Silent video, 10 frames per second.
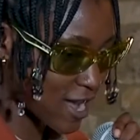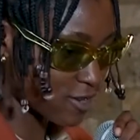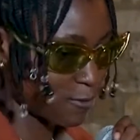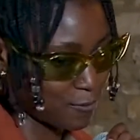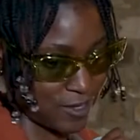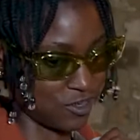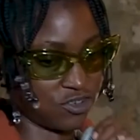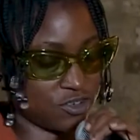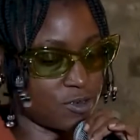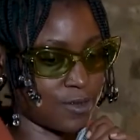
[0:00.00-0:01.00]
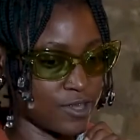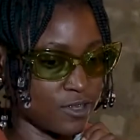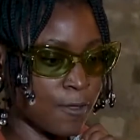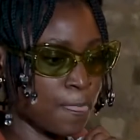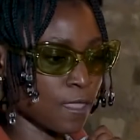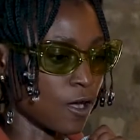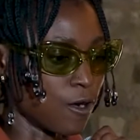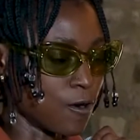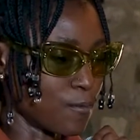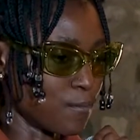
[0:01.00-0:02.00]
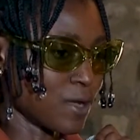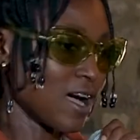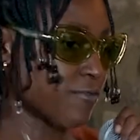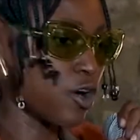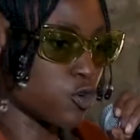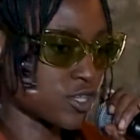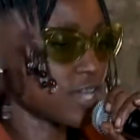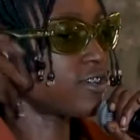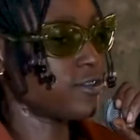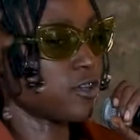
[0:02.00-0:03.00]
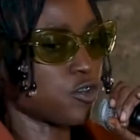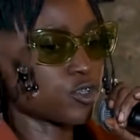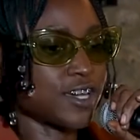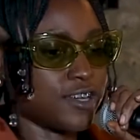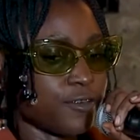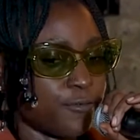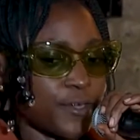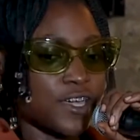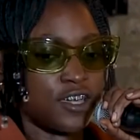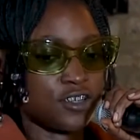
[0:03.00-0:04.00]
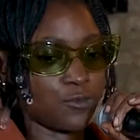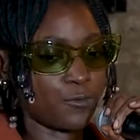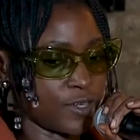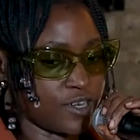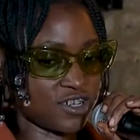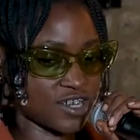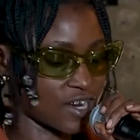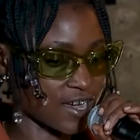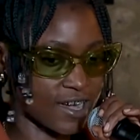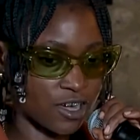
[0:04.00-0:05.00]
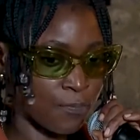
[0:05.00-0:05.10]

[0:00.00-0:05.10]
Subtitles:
of things. You know what I mean? Have an alternative thinking to things, and like